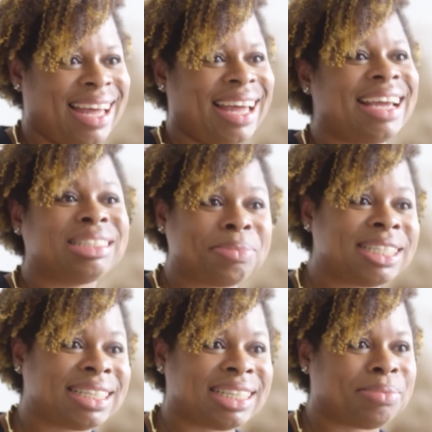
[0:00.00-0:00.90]
is
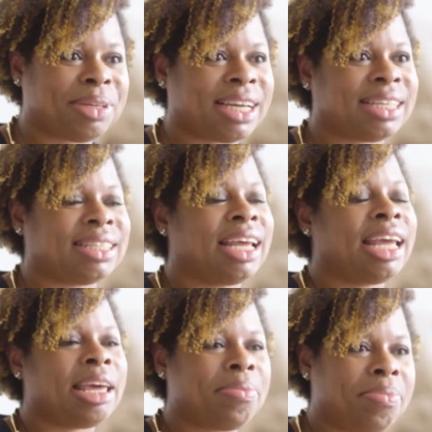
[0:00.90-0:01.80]
business because
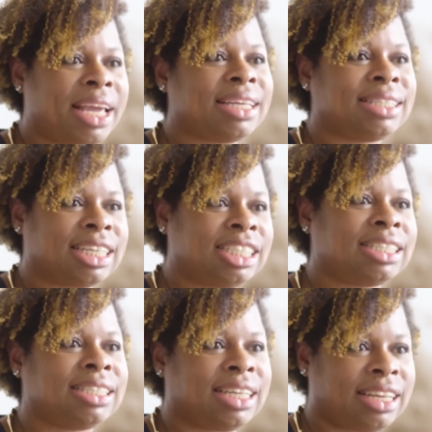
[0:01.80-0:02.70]
it makes such a
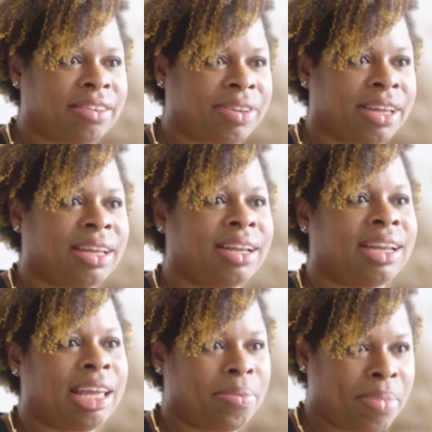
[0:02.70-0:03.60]
significant
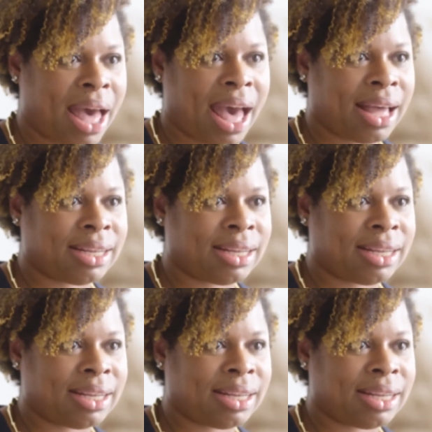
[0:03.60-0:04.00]
impact.